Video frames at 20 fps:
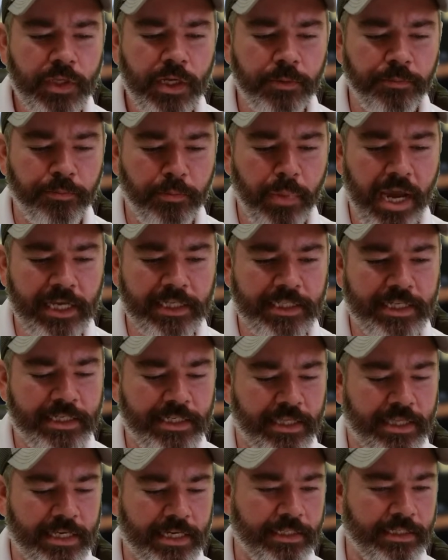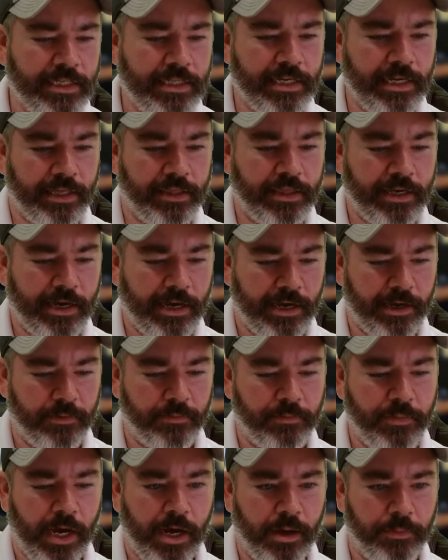basic things like that.
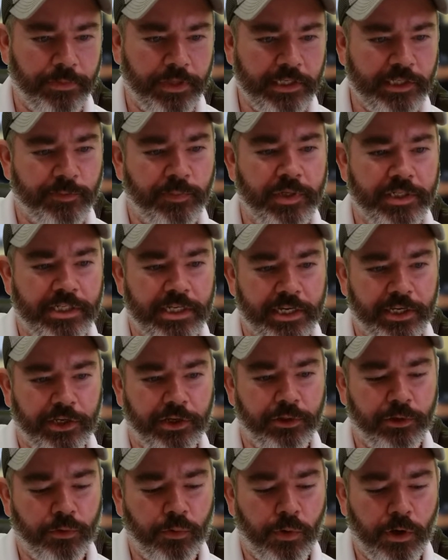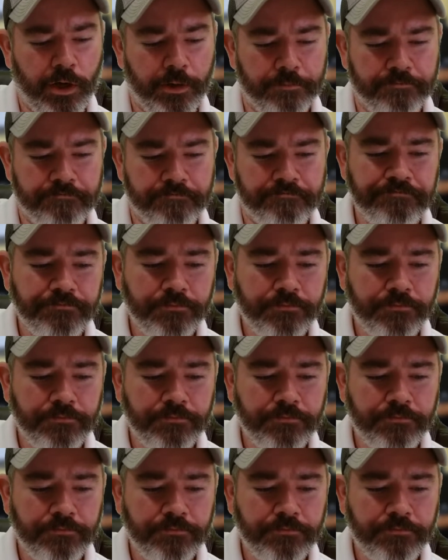This particular one,